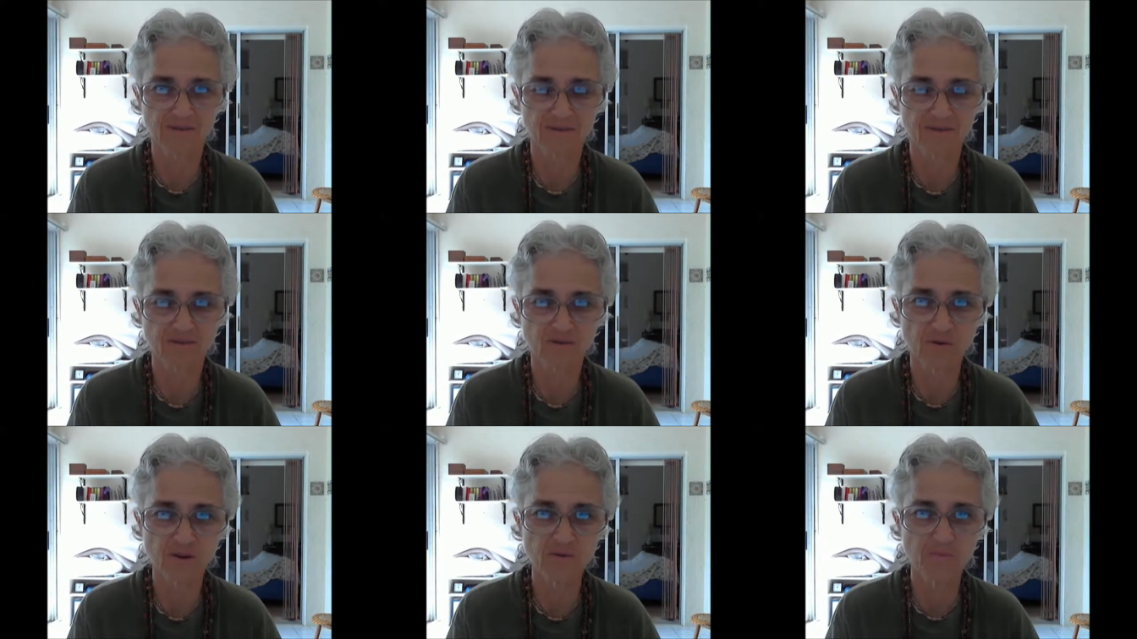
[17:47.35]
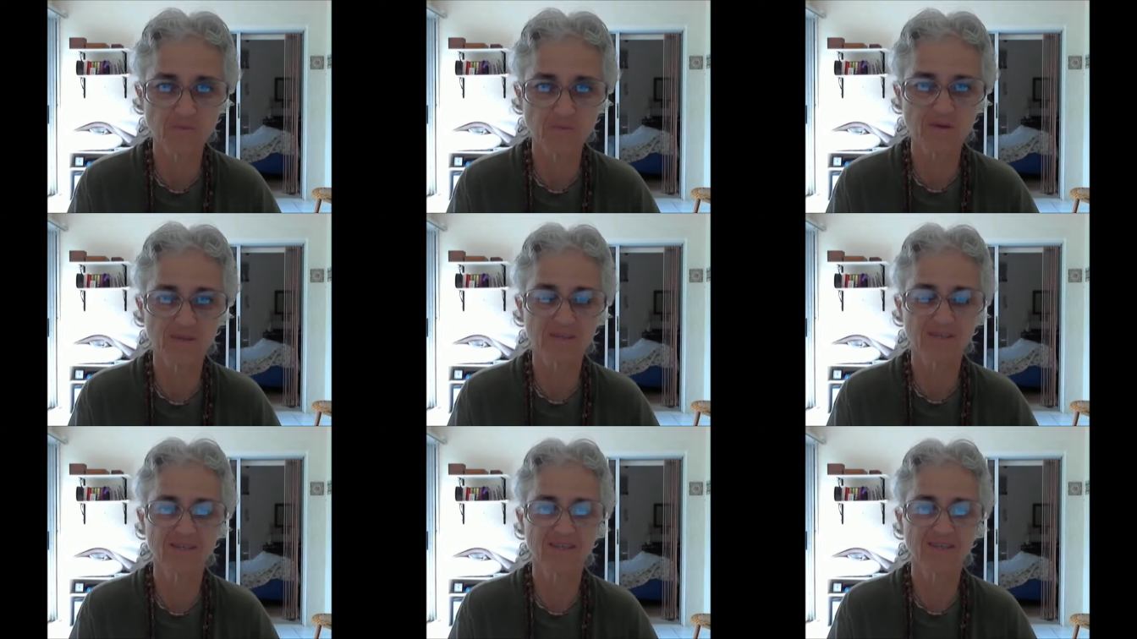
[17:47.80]

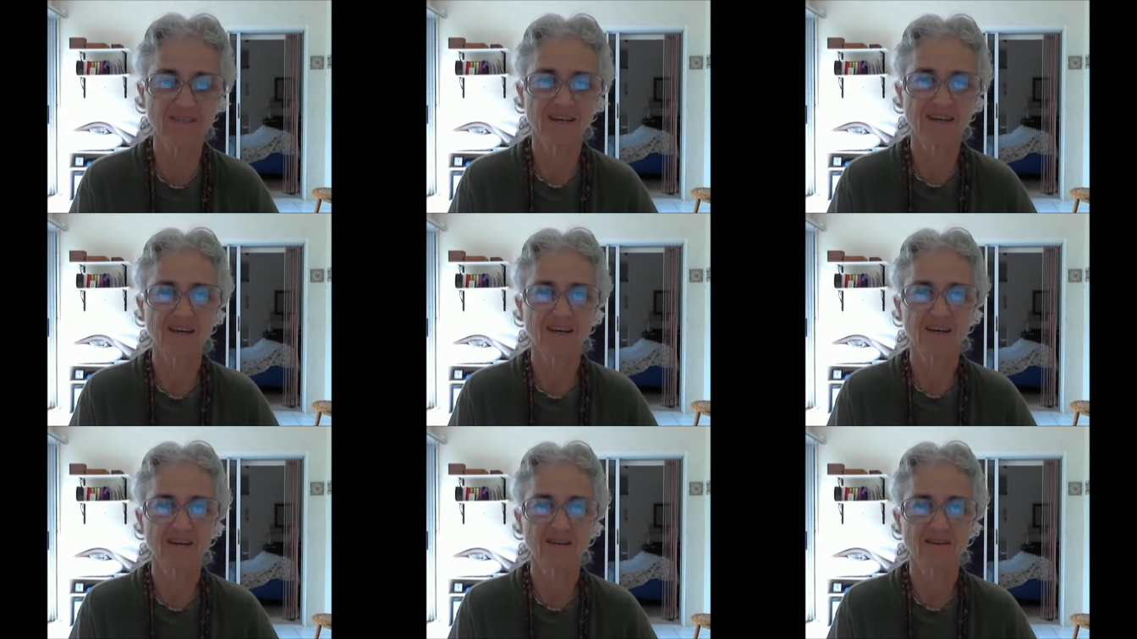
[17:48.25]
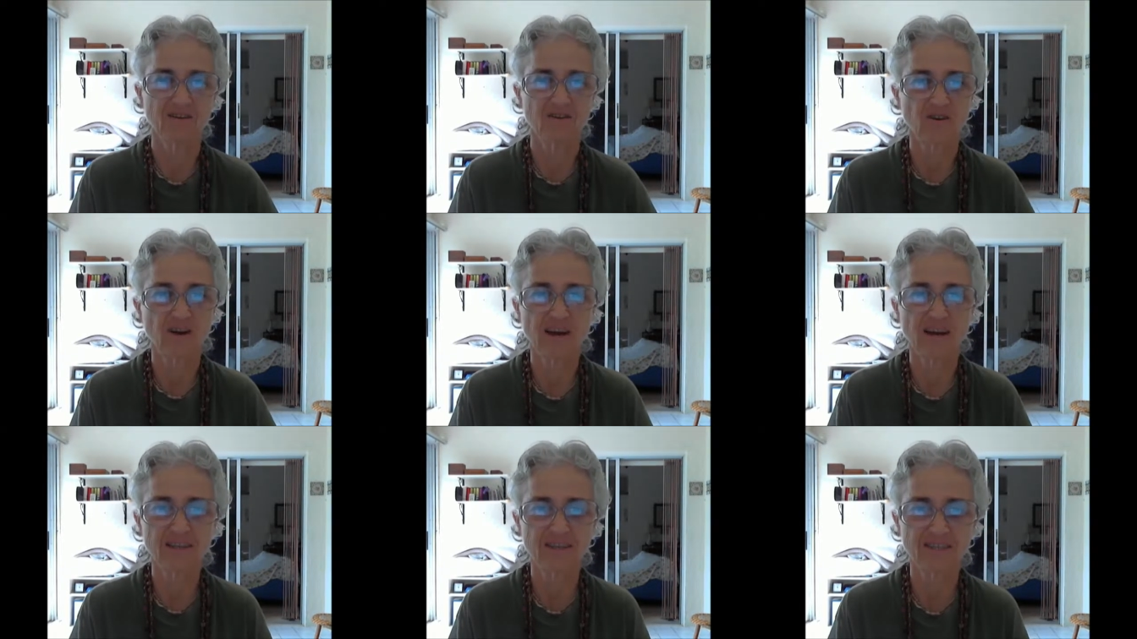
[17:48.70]
treatments to
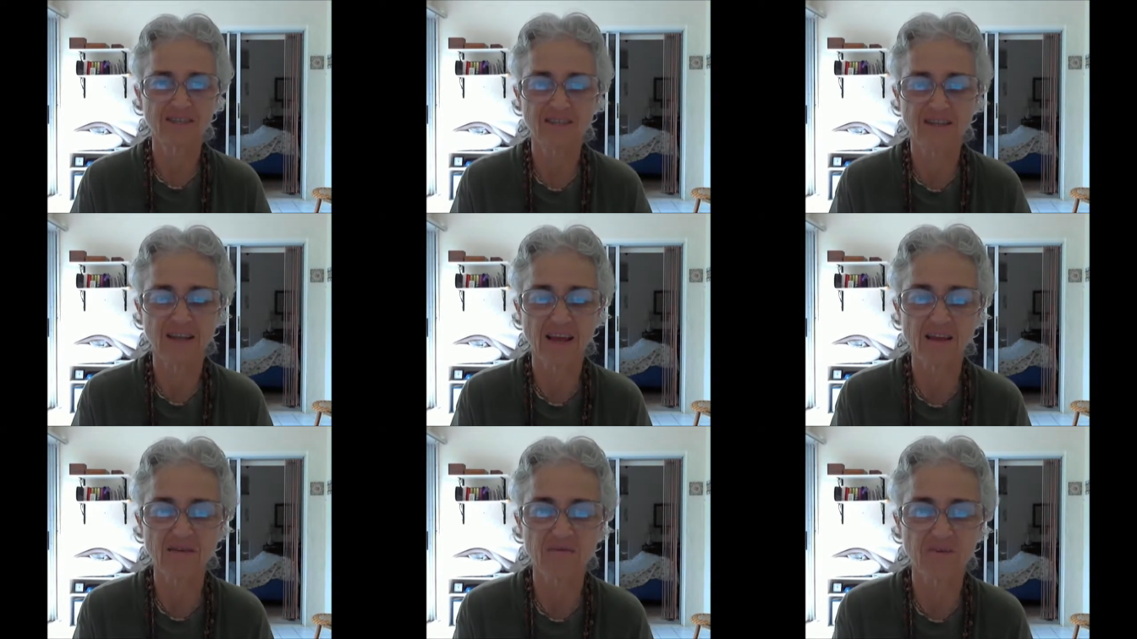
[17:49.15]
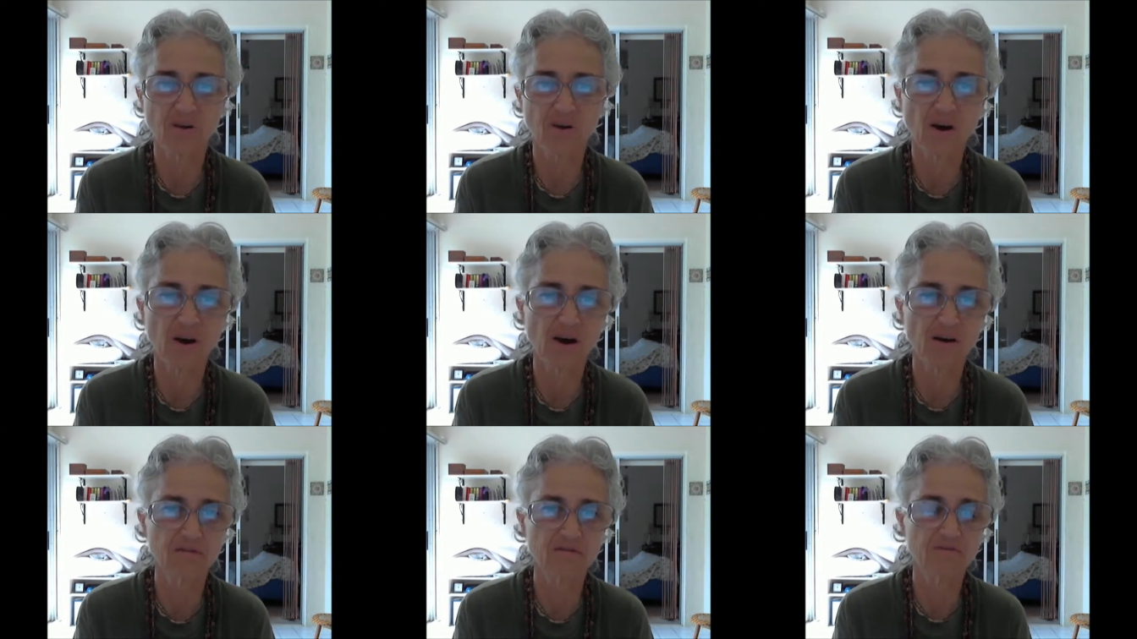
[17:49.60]
try to stave it
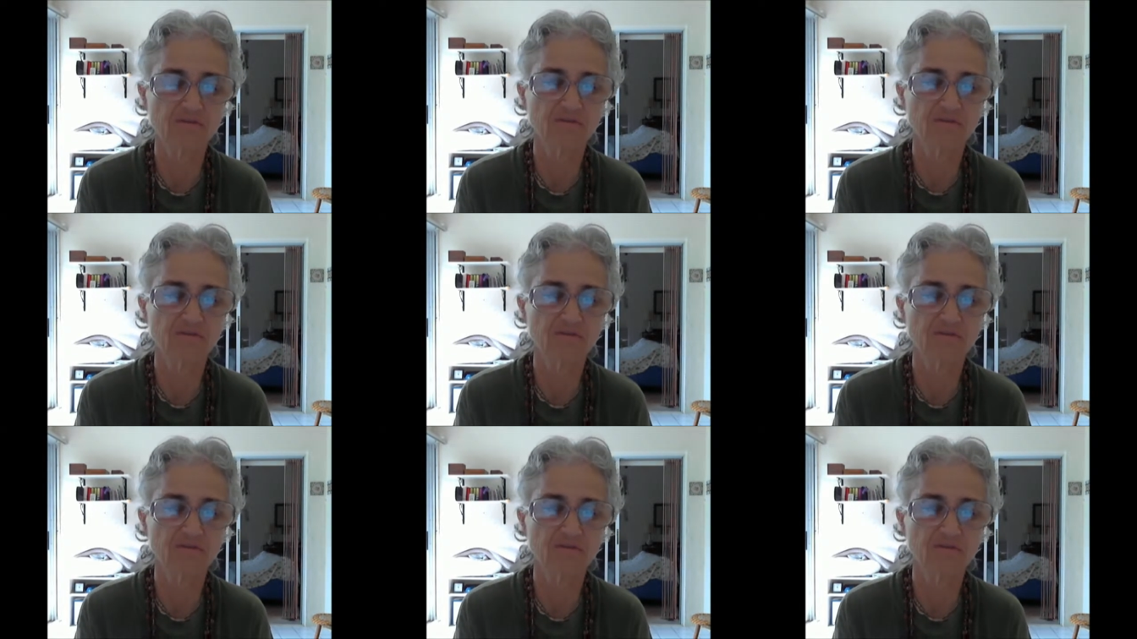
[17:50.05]
off.